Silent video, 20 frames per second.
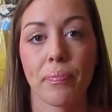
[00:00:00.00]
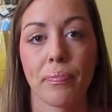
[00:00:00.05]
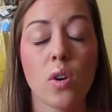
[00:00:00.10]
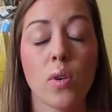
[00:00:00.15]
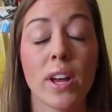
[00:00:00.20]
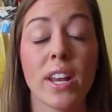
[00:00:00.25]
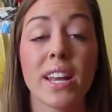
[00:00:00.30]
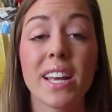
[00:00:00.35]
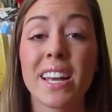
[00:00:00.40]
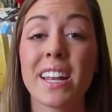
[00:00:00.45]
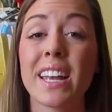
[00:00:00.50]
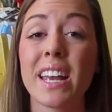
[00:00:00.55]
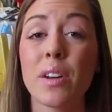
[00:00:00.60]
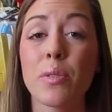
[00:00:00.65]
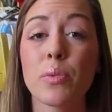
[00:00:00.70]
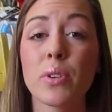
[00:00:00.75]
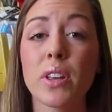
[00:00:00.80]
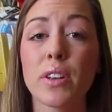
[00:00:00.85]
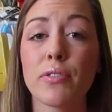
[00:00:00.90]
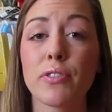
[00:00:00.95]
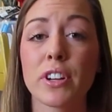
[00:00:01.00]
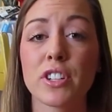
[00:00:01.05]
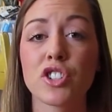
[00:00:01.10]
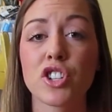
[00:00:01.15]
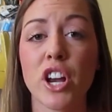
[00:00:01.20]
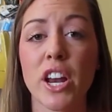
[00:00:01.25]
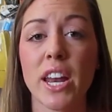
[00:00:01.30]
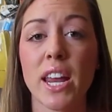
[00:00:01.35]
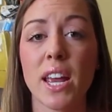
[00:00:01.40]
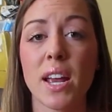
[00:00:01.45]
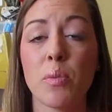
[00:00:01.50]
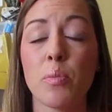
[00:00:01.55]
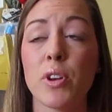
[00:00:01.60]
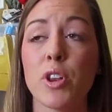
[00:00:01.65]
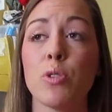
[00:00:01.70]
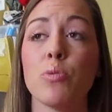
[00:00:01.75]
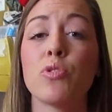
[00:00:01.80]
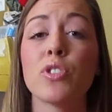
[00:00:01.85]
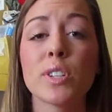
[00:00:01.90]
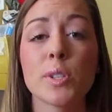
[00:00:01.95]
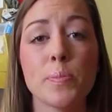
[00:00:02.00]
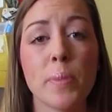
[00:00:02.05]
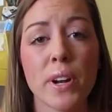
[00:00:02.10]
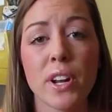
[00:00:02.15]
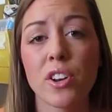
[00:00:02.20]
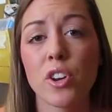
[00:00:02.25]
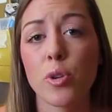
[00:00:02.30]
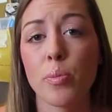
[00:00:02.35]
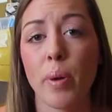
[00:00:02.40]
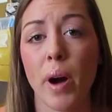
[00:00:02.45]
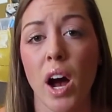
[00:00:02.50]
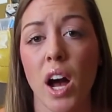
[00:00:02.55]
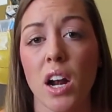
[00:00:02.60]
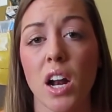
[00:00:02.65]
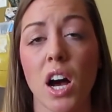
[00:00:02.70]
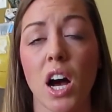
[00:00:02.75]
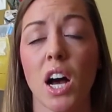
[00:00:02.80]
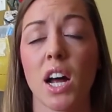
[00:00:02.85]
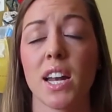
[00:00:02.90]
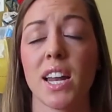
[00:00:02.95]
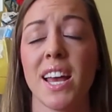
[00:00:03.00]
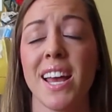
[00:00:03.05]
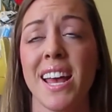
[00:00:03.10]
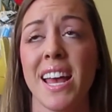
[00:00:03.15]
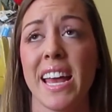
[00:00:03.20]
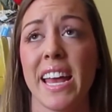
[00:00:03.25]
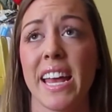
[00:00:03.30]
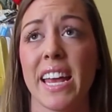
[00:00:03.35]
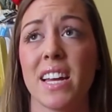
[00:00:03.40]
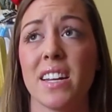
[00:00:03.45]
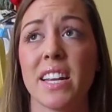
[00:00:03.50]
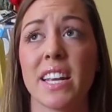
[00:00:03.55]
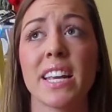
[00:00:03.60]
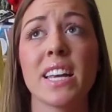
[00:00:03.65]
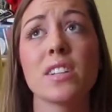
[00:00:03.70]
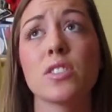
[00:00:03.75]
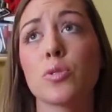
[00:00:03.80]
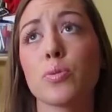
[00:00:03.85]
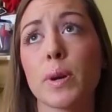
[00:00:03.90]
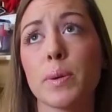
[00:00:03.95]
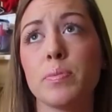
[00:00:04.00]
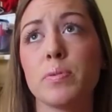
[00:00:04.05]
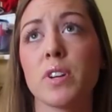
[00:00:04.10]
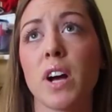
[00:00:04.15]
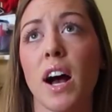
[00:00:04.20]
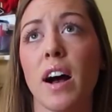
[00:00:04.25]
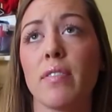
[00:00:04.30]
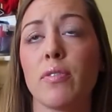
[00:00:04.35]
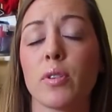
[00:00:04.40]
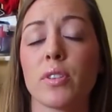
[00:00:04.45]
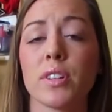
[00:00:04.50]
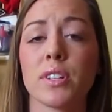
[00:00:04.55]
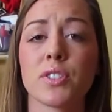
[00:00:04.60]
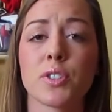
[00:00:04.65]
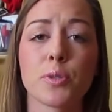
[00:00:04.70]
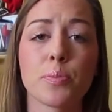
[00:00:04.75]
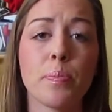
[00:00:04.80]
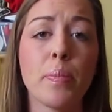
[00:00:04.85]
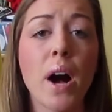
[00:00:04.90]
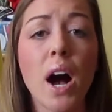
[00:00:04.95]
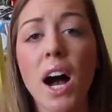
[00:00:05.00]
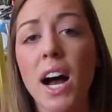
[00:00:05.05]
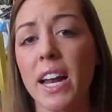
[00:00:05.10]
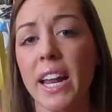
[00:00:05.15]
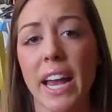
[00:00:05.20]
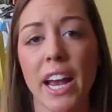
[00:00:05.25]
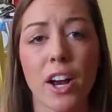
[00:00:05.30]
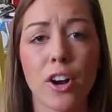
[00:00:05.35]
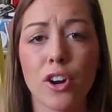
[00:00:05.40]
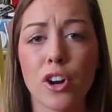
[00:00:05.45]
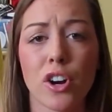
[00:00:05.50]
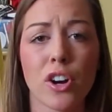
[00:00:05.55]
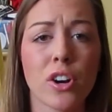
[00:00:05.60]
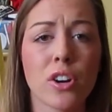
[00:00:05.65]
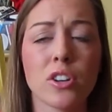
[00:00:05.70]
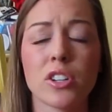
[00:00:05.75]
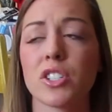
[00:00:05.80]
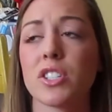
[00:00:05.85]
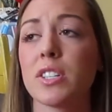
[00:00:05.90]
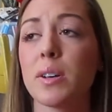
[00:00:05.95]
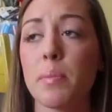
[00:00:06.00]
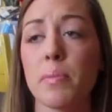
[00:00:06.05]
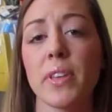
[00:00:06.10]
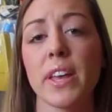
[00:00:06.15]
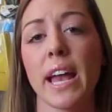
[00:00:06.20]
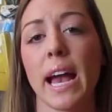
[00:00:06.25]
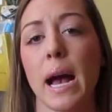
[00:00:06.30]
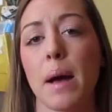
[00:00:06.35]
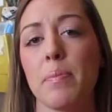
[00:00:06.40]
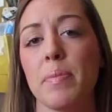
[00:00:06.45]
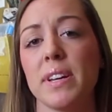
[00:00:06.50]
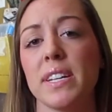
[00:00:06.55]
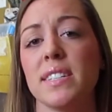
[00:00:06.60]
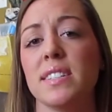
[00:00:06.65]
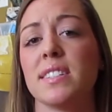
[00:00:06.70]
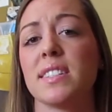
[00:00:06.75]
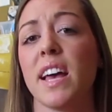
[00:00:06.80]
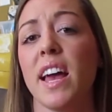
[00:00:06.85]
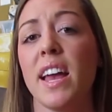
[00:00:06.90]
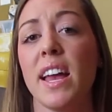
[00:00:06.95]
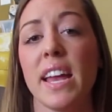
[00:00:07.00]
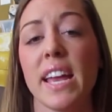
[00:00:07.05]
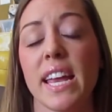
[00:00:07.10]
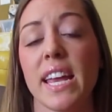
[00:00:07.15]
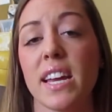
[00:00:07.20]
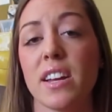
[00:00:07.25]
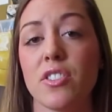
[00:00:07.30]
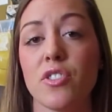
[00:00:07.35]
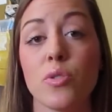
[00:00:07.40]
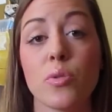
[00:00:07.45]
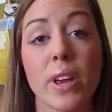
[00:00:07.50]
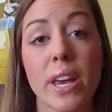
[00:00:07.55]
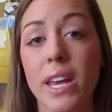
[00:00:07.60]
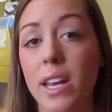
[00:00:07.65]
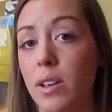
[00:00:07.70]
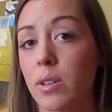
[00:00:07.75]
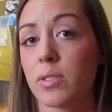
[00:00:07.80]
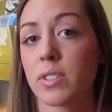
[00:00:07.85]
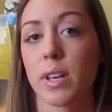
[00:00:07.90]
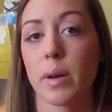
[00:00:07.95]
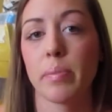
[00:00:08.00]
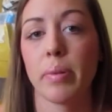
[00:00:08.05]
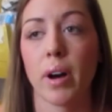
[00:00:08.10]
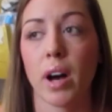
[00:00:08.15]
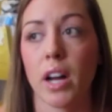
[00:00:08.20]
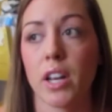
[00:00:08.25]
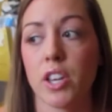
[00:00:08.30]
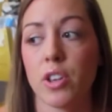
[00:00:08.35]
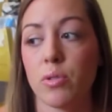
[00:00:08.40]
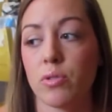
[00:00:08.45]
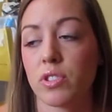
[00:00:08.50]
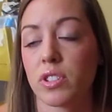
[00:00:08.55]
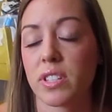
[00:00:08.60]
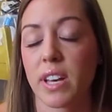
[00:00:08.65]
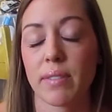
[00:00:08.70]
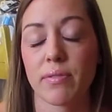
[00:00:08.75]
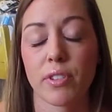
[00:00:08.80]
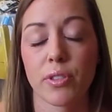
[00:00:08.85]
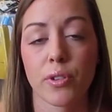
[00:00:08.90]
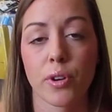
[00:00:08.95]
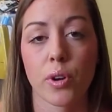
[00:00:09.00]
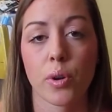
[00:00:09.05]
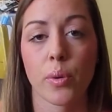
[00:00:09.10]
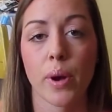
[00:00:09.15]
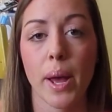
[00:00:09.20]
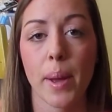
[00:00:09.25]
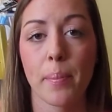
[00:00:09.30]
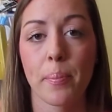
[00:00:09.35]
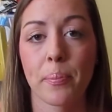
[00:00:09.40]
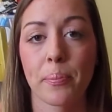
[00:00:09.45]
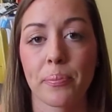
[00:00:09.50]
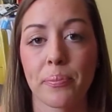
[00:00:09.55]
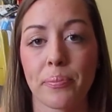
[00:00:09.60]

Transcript: Oh, and it can get really frustrating when you just put a new pod on and it gets ripped off, or there's a pod error or something happens and you can't use that pod, you just have to throw it away.